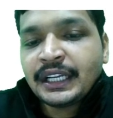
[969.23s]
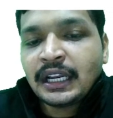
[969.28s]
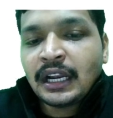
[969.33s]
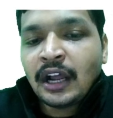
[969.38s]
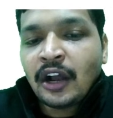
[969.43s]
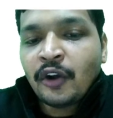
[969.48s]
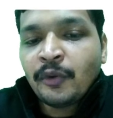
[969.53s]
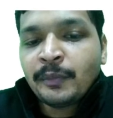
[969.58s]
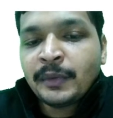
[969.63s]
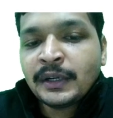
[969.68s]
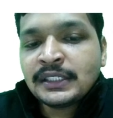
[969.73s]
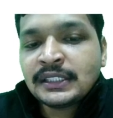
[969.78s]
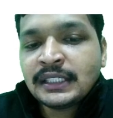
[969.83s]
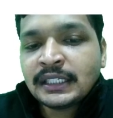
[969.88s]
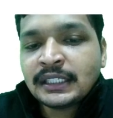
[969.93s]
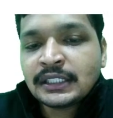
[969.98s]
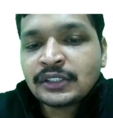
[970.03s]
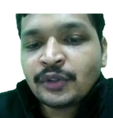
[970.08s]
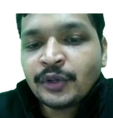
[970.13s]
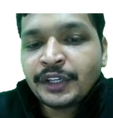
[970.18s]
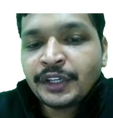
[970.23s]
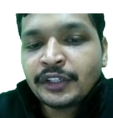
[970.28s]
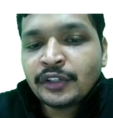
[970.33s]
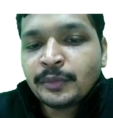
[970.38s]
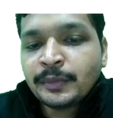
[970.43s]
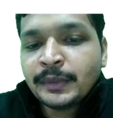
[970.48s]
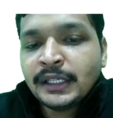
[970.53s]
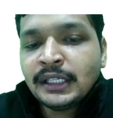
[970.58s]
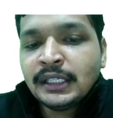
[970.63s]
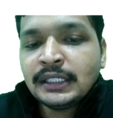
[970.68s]
How much that is going to
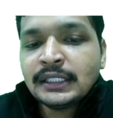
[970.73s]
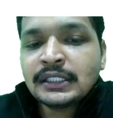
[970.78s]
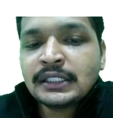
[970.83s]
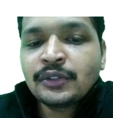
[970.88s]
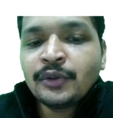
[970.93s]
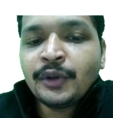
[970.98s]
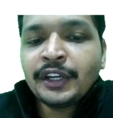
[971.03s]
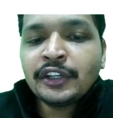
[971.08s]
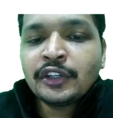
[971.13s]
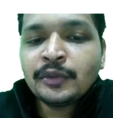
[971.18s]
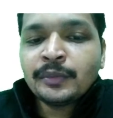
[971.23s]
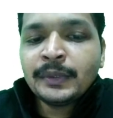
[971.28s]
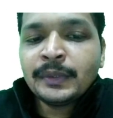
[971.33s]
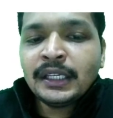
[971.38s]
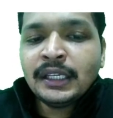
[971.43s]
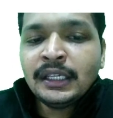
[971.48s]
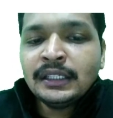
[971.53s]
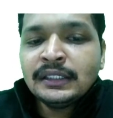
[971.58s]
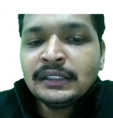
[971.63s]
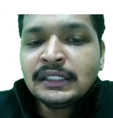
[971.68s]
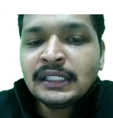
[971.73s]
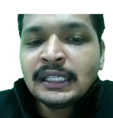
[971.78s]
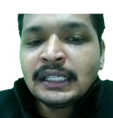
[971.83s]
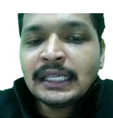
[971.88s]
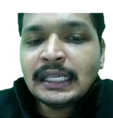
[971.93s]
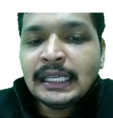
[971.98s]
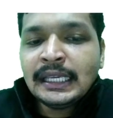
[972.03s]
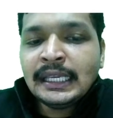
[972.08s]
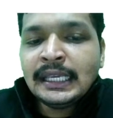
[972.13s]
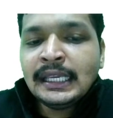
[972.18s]
be? It's going to be
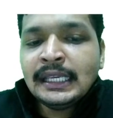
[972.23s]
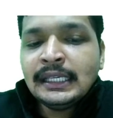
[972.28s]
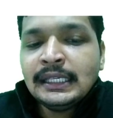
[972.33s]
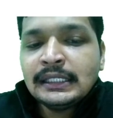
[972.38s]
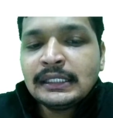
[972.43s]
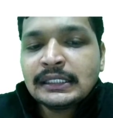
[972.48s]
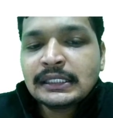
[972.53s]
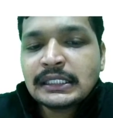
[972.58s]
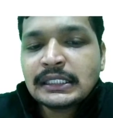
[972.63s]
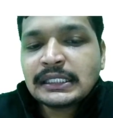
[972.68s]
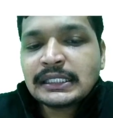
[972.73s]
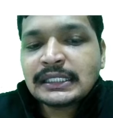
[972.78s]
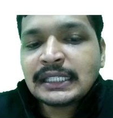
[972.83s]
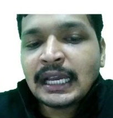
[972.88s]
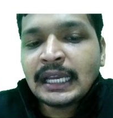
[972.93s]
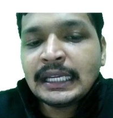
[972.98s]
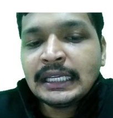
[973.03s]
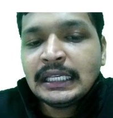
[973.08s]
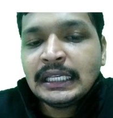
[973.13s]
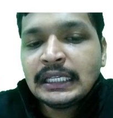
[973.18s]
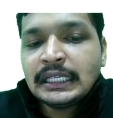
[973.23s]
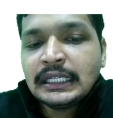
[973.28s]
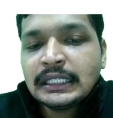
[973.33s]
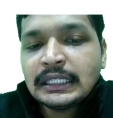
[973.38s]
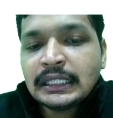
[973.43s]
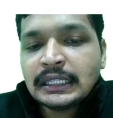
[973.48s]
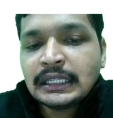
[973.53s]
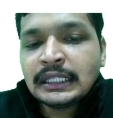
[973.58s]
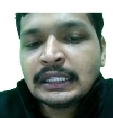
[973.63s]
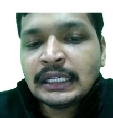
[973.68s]
e sine
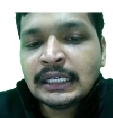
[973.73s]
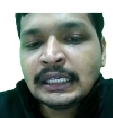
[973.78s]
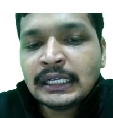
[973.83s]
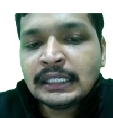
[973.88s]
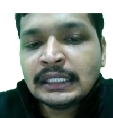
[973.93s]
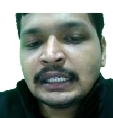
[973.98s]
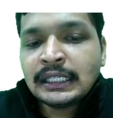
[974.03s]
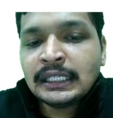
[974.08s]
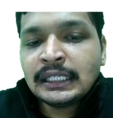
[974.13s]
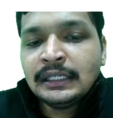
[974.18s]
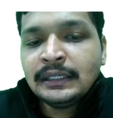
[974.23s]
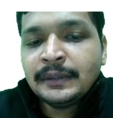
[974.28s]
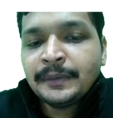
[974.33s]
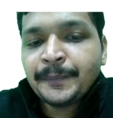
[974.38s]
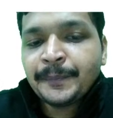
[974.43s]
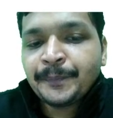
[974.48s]
30